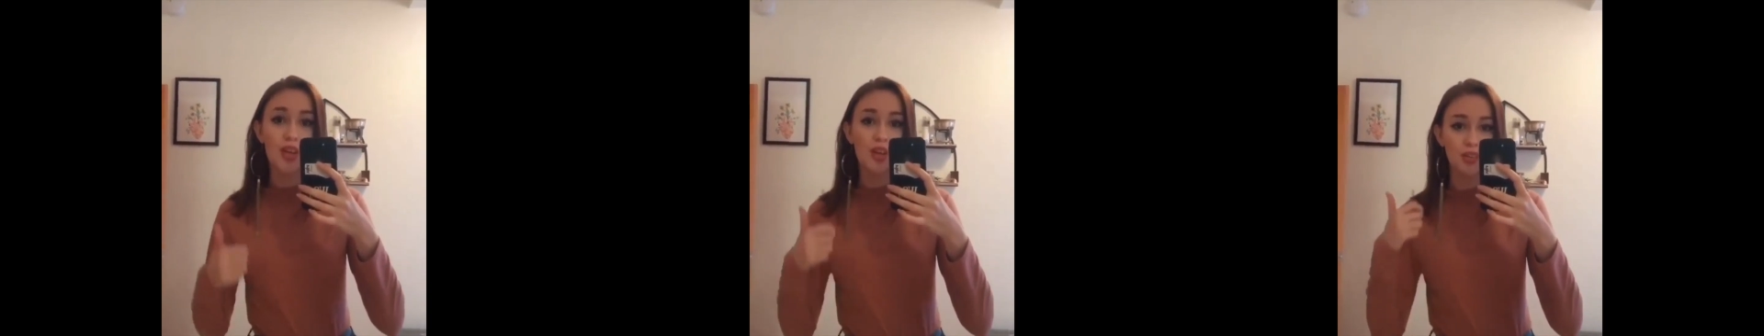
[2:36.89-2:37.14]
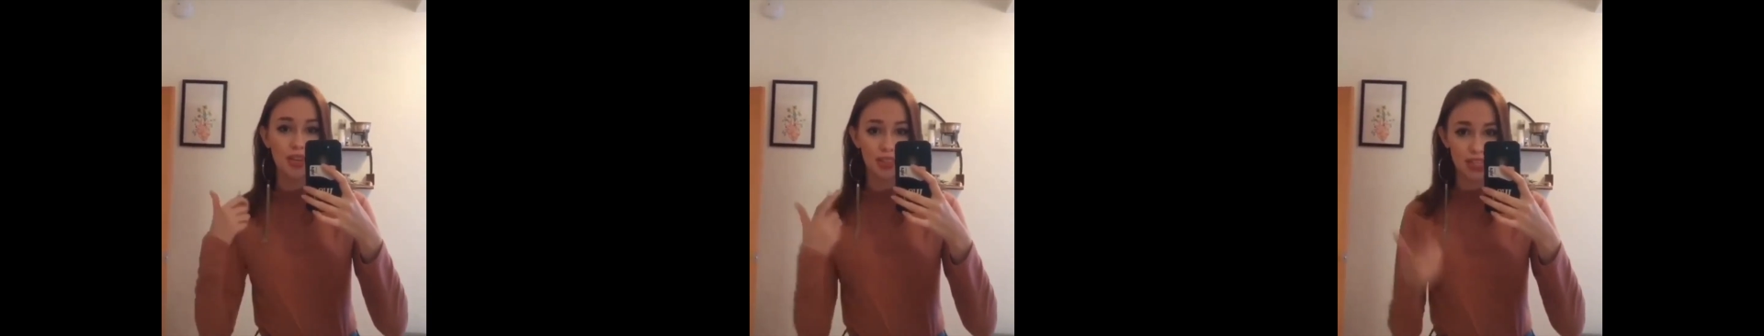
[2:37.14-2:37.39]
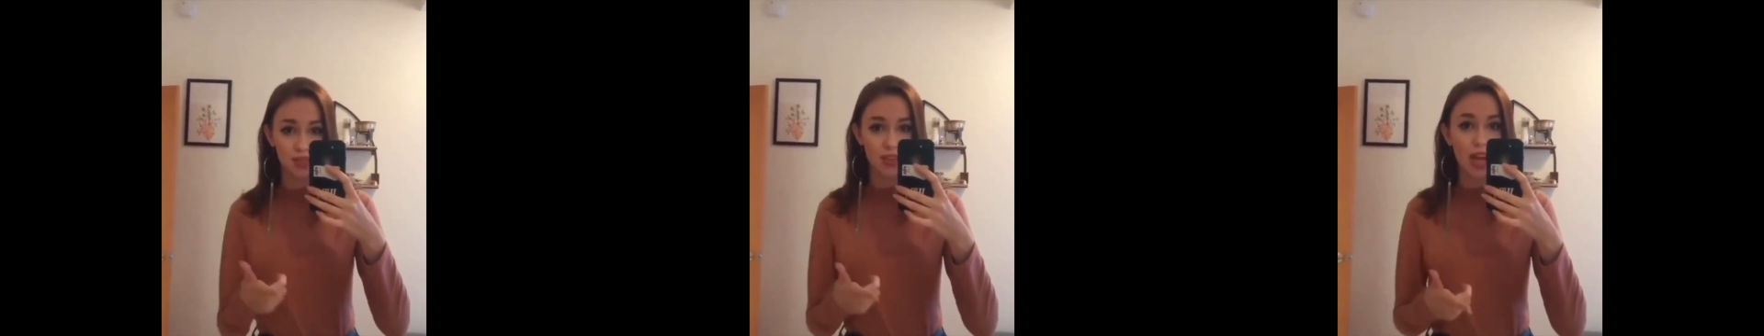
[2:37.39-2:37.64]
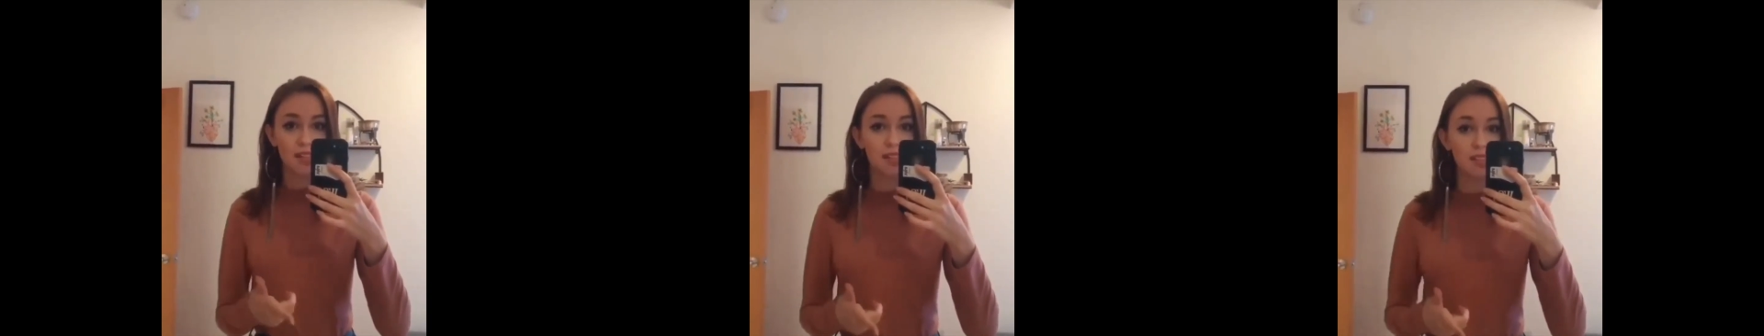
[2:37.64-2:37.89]
you've had less of an
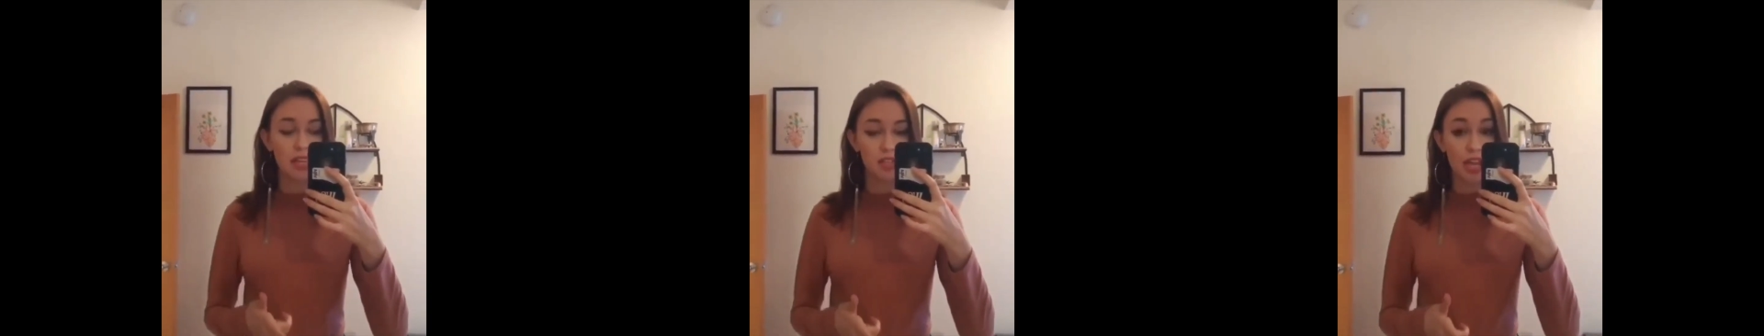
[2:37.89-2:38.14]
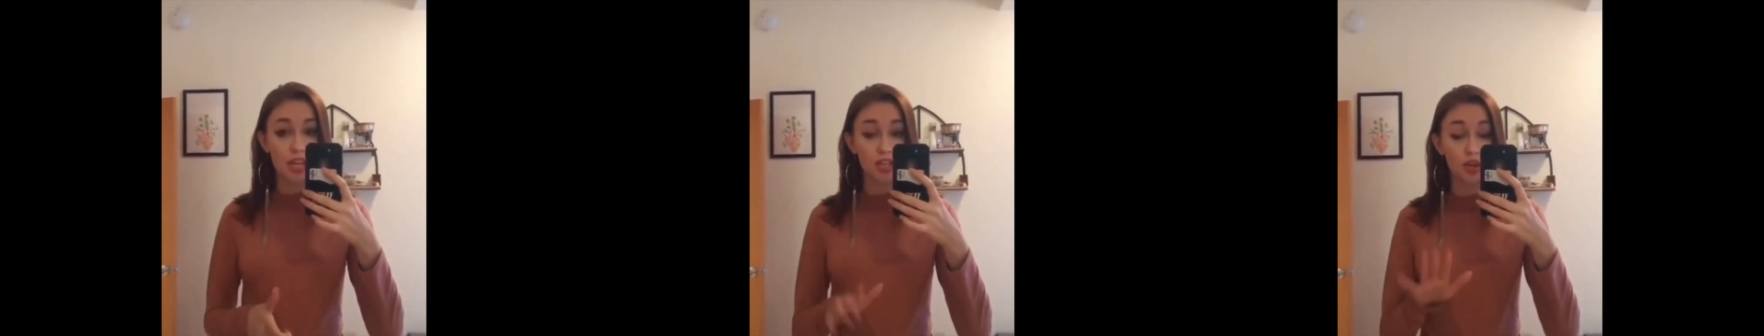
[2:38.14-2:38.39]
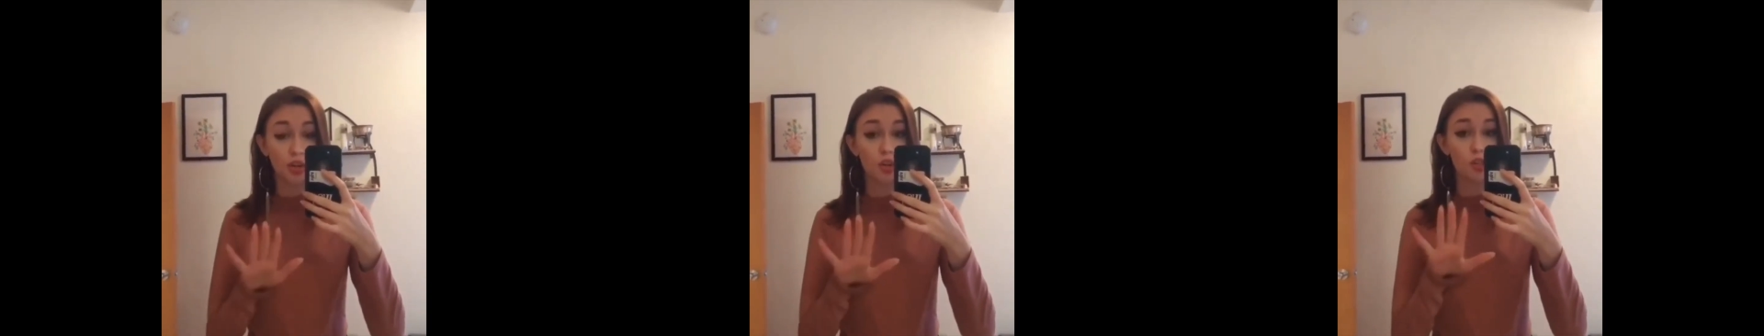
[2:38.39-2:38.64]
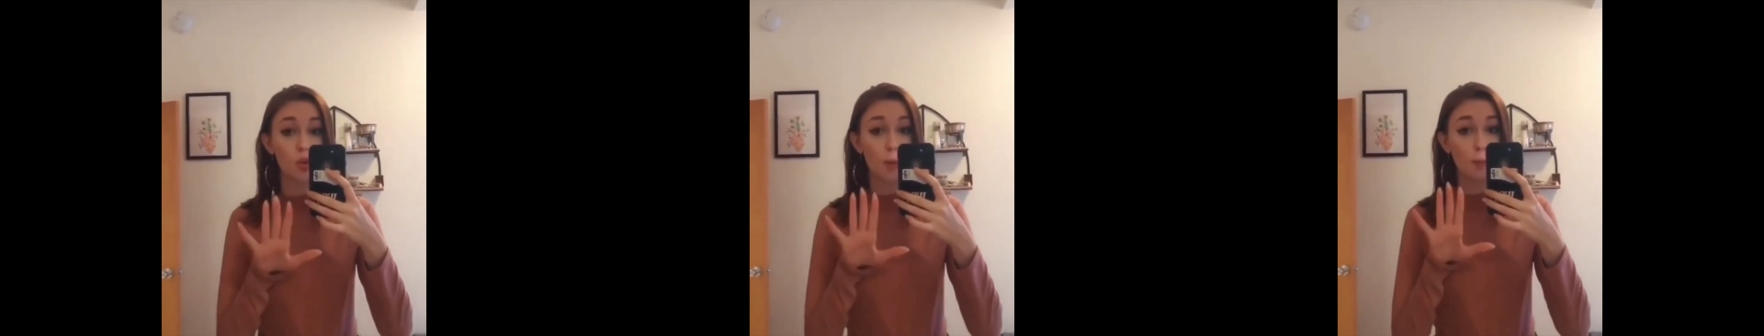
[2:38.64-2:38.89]
access to education, you're going to
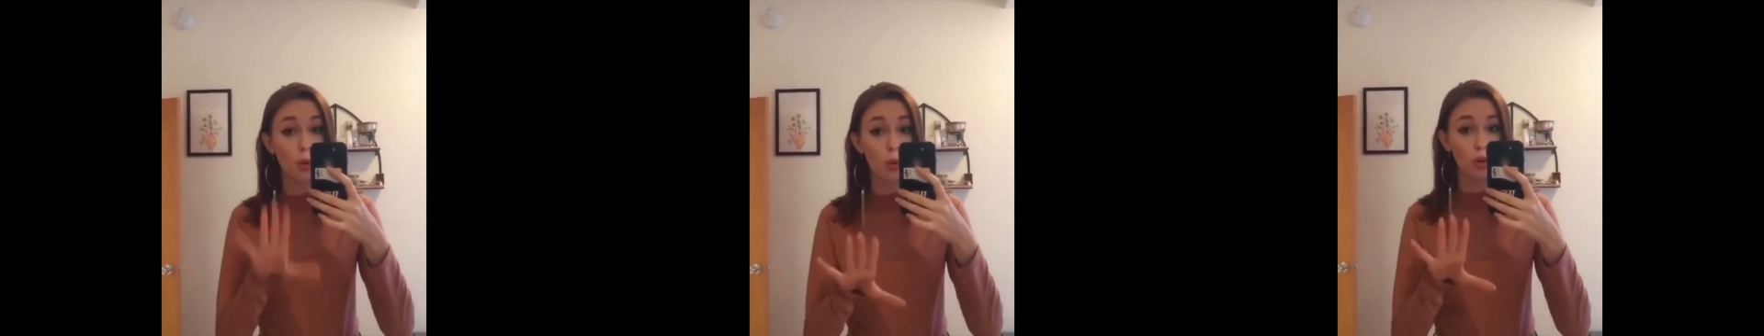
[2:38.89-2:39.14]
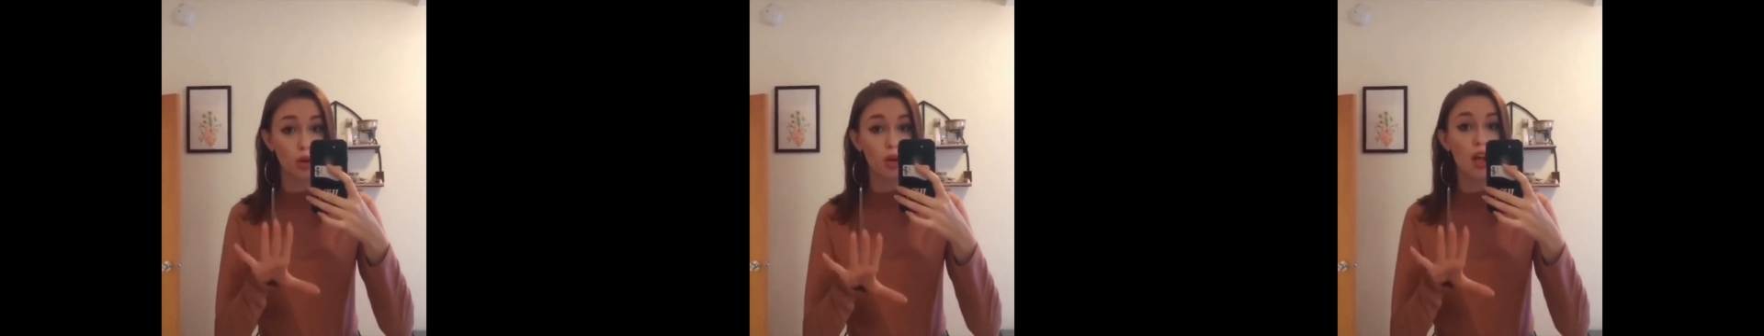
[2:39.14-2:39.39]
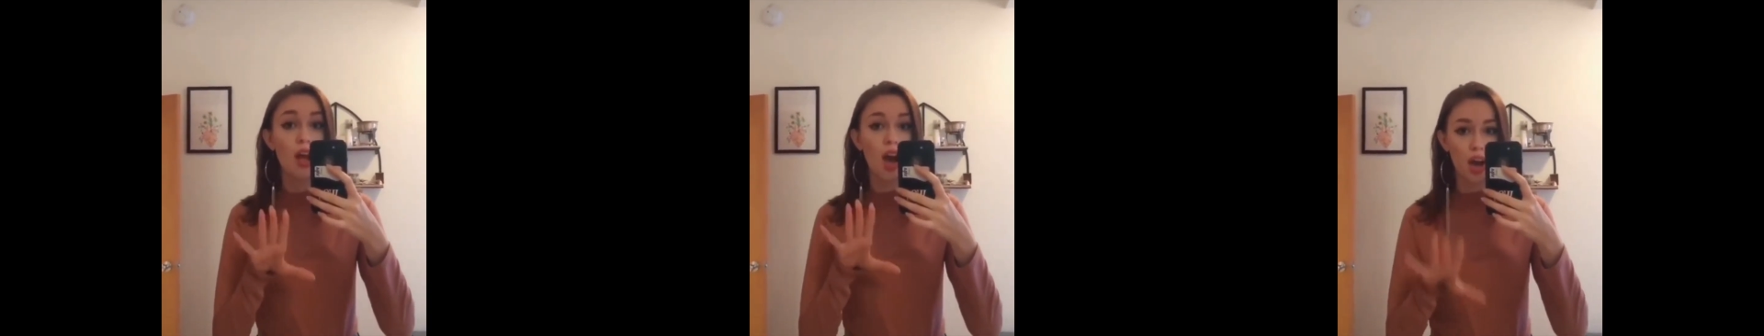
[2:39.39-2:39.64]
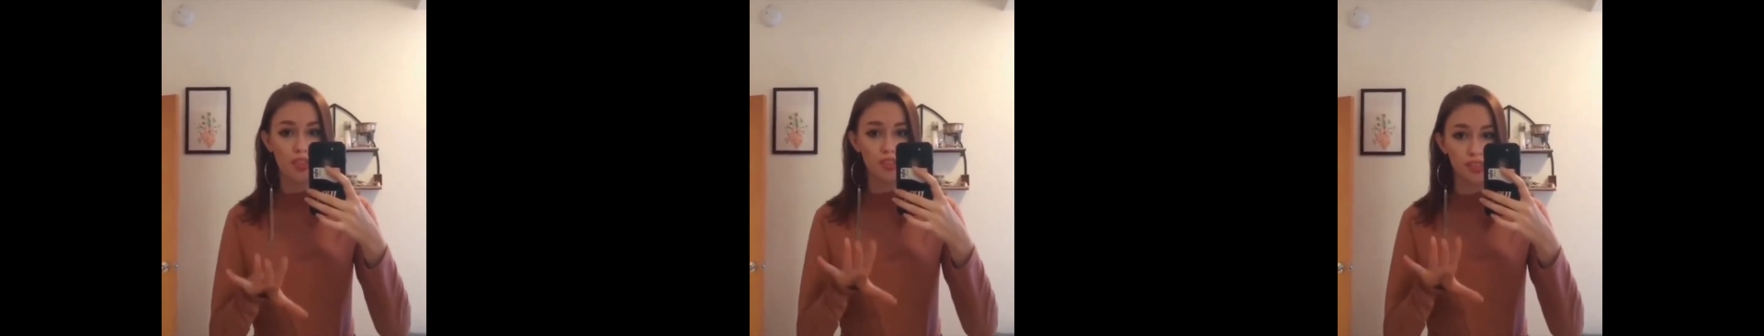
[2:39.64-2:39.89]
score poorer
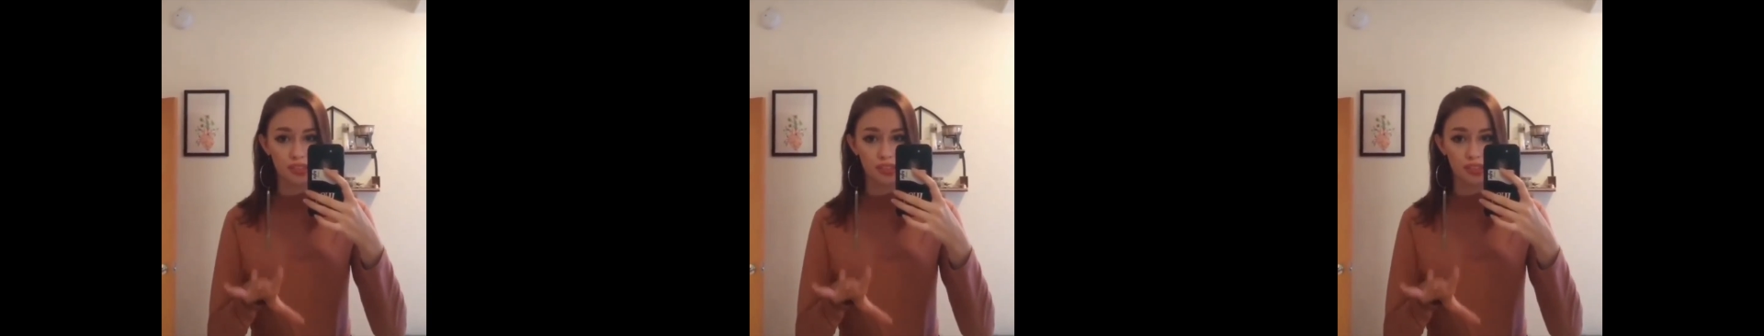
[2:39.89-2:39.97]
on this